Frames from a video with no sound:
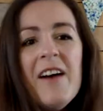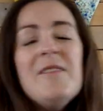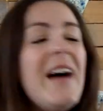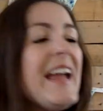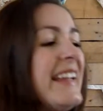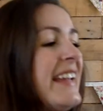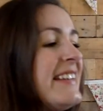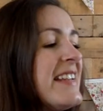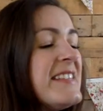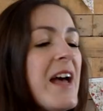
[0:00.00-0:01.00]
My
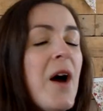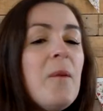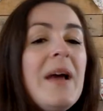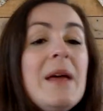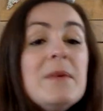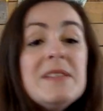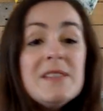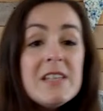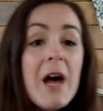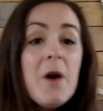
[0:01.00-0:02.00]
goodness. Well, it was
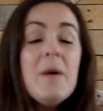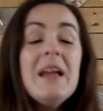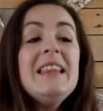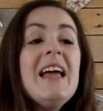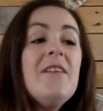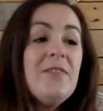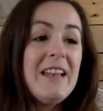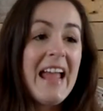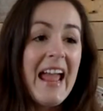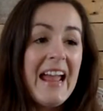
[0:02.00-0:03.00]
so
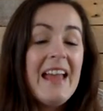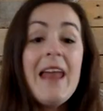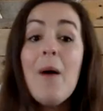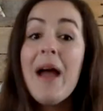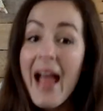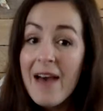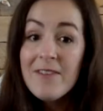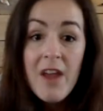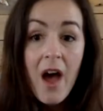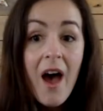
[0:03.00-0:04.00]
lovely. Now, I
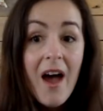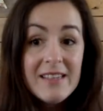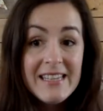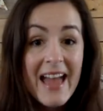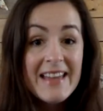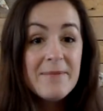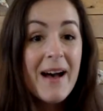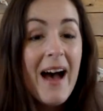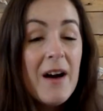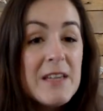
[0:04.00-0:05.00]
haven't heard yet
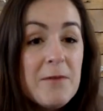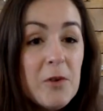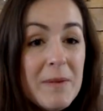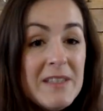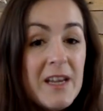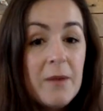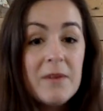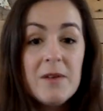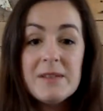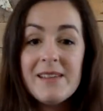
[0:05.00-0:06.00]
about how you've all been doing
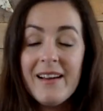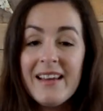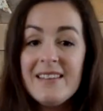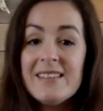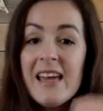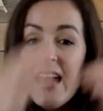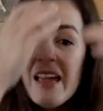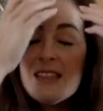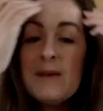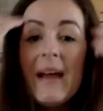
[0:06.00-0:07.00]
with your science.
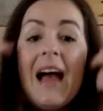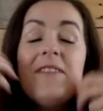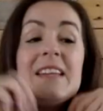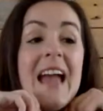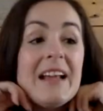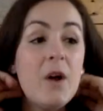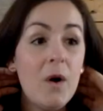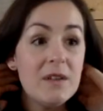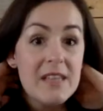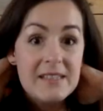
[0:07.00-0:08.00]
So I haven't yet
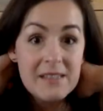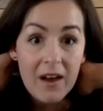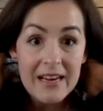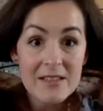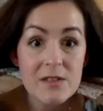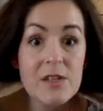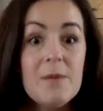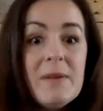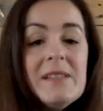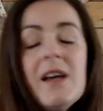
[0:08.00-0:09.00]
got a science
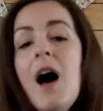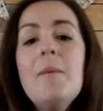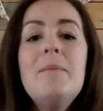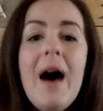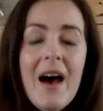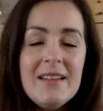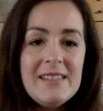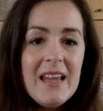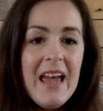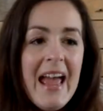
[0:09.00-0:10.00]
superstar. But
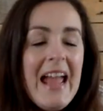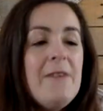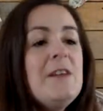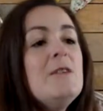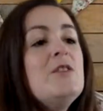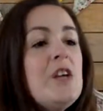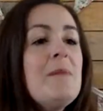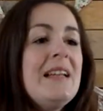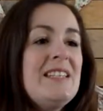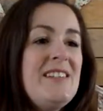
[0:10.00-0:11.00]
if you do
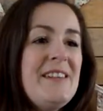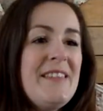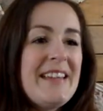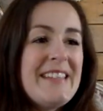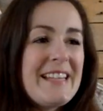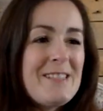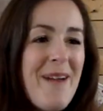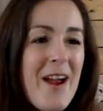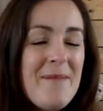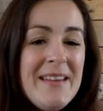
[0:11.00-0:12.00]
manage to do that
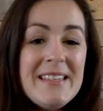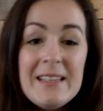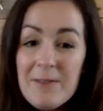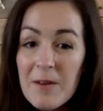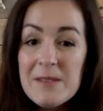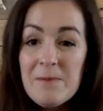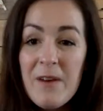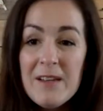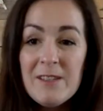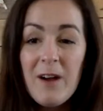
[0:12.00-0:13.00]
experiment and you've got some
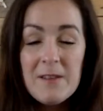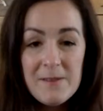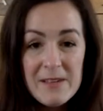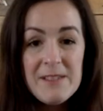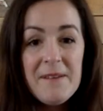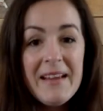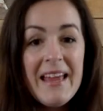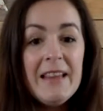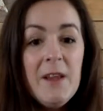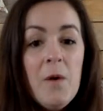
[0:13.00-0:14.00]
photographs of you doing
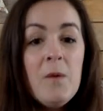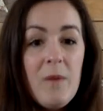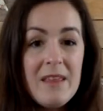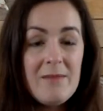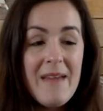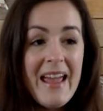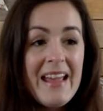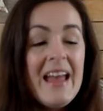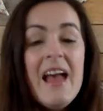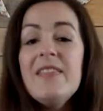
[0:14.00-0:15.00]
it along with
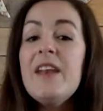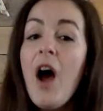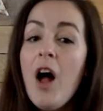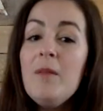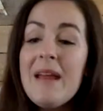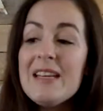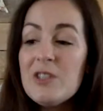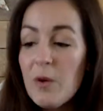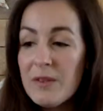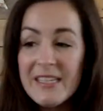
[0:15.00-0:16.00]
me, then I'll make
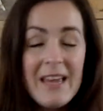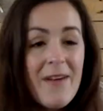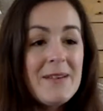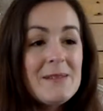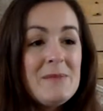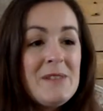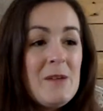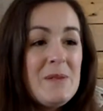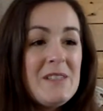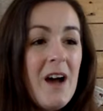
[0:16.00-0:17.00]
sure to give out some
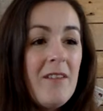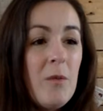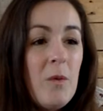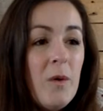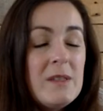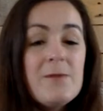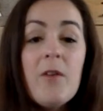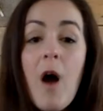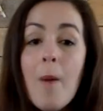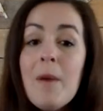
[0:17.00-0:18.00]
superstar awards for
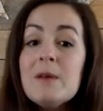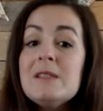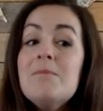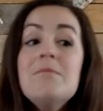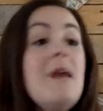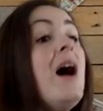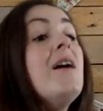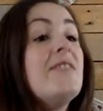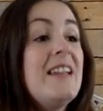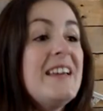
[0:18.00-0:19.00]
our most
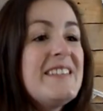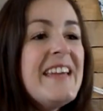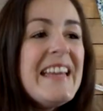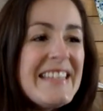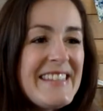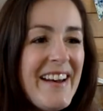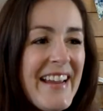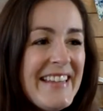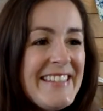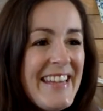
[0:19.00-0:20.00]
marvellous
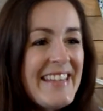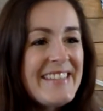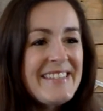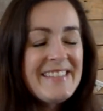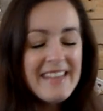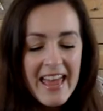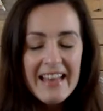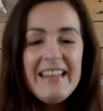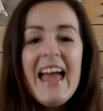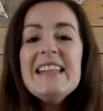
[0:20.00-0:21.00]
scientists.
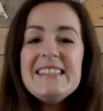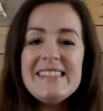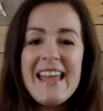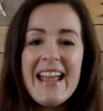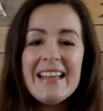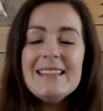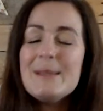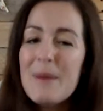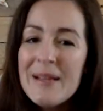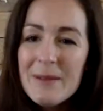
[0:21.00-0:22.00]
Let's sing
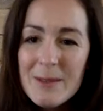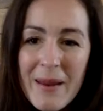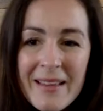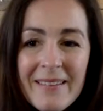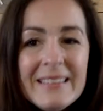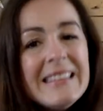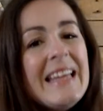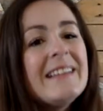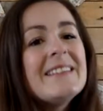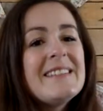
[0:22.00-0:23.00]
Twinkle, Twinkle,
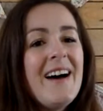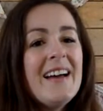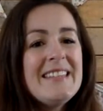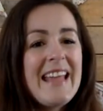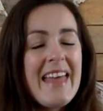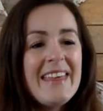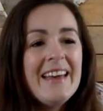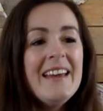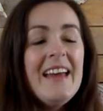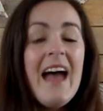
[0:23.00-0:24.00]
Little Star together.
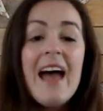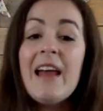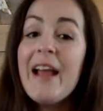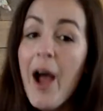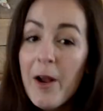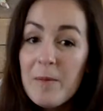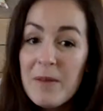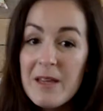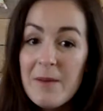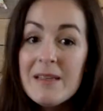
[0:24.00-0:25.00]
And I hope
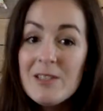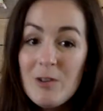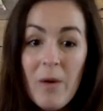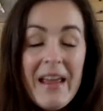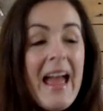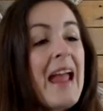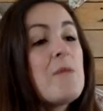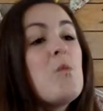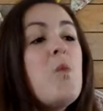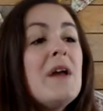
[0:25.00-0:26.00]
that you enjoy a
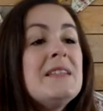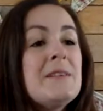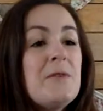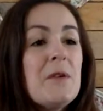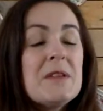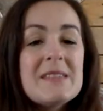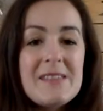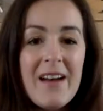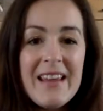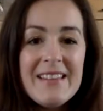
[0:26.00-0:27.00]
wonderful
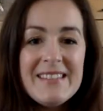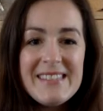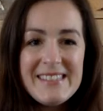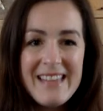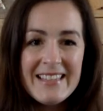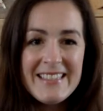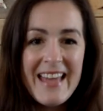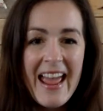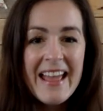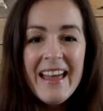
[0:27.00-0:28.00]
Science
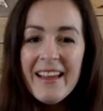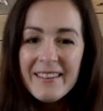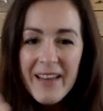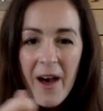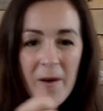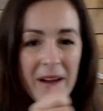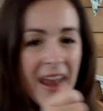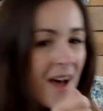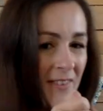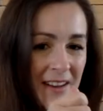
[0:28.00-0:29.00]
Saturday. Go and
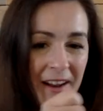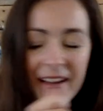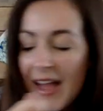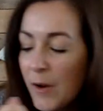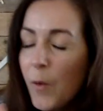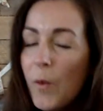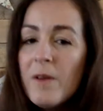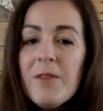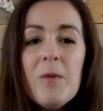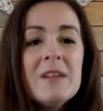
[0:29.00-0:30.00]
have a look at all
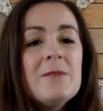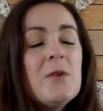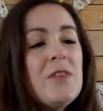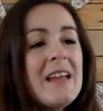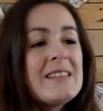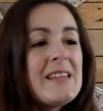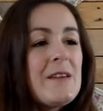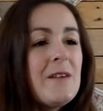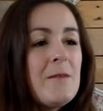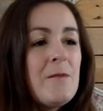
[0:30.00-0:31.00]
of the wonderful things that
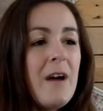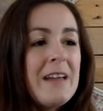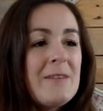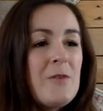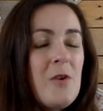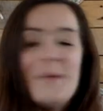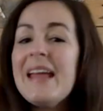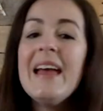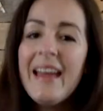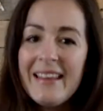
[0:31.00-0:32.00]
you can find for
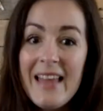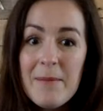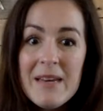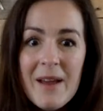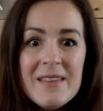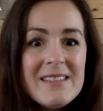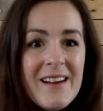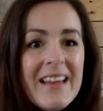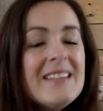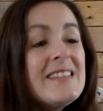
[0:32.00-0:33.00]
me and let me know the
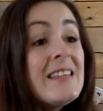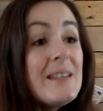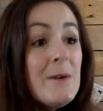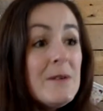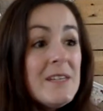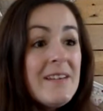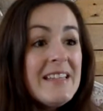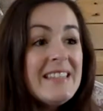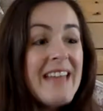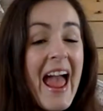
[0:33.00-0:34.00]
science that you're doing
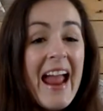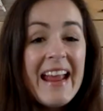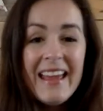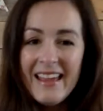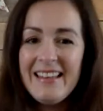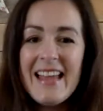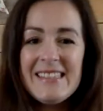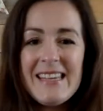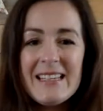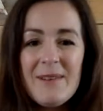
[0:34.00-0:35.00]
today.
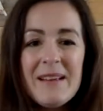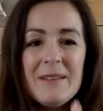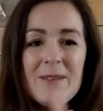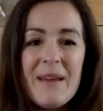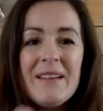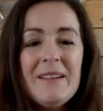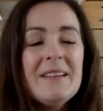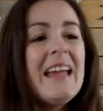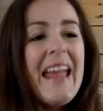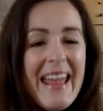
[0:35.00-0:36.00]
Let's sing Twinkle,
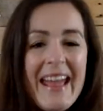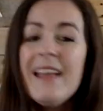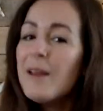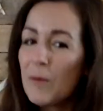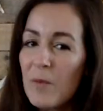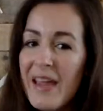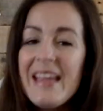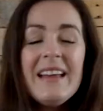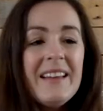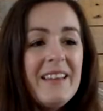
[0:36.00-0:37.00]
Twinkle. Here
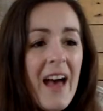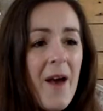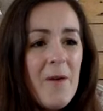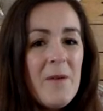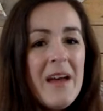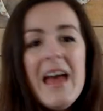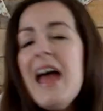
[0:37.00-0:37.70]
we go.